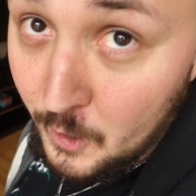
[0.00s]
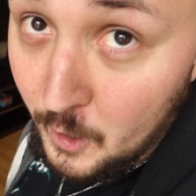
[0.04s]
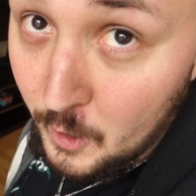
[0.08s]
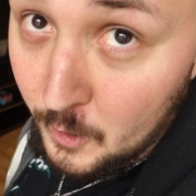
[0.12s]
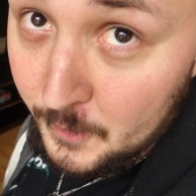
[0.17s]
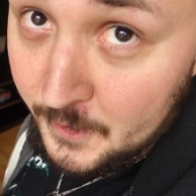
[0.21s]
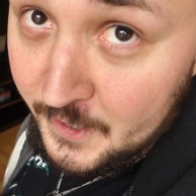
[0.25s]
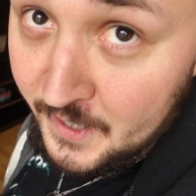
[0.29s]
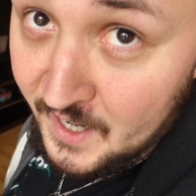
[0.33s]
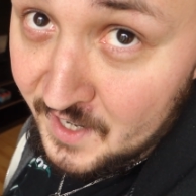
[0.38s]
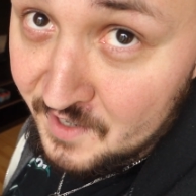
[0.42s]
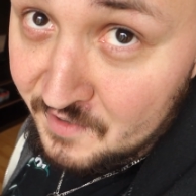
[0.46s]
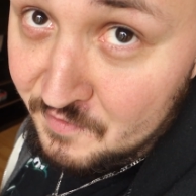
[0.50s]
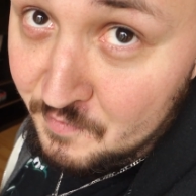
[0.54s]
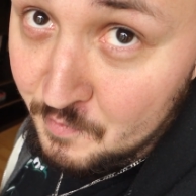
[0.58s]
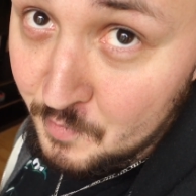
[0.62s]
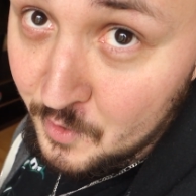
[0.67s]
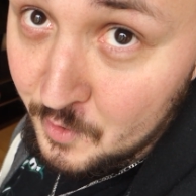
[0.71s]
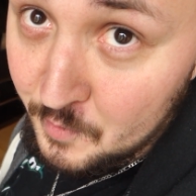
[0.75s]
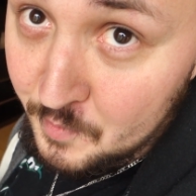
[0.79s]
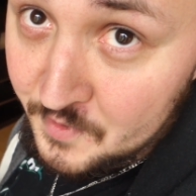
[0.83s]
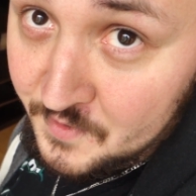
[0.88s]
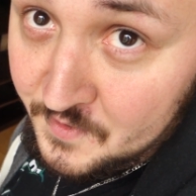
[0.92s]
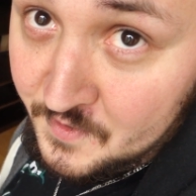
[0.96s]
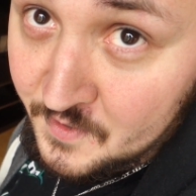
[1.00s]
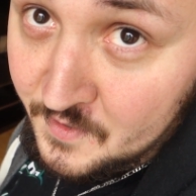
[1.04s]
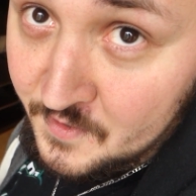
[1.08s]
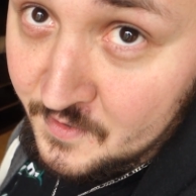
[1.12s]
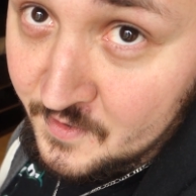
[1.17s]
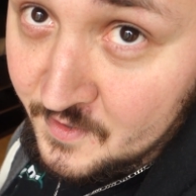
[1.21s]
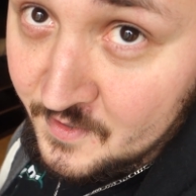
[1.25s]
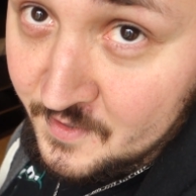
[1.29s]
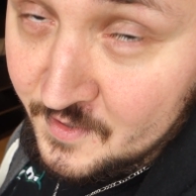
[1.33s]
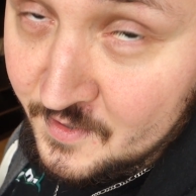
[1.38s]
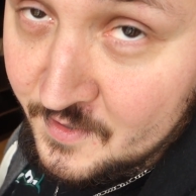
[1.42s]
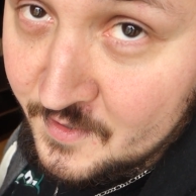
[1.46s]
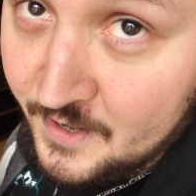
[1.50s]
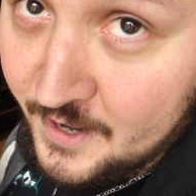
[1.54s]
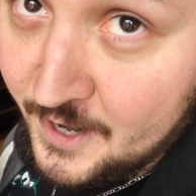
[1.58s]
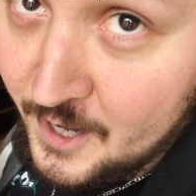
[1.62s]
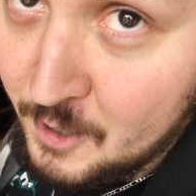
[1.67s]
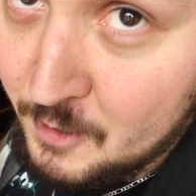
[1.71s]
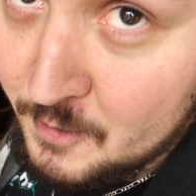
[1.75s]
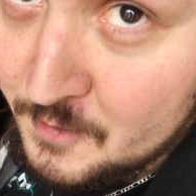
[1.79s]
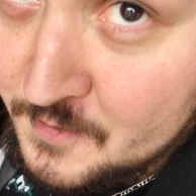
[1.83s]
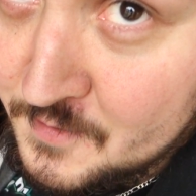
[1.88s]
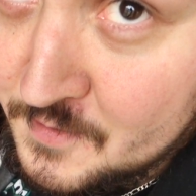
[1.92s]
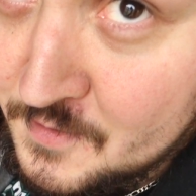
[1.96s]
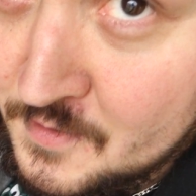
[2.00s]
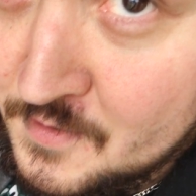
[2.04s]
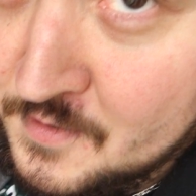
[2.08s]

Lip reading: archive purposes, this is ours.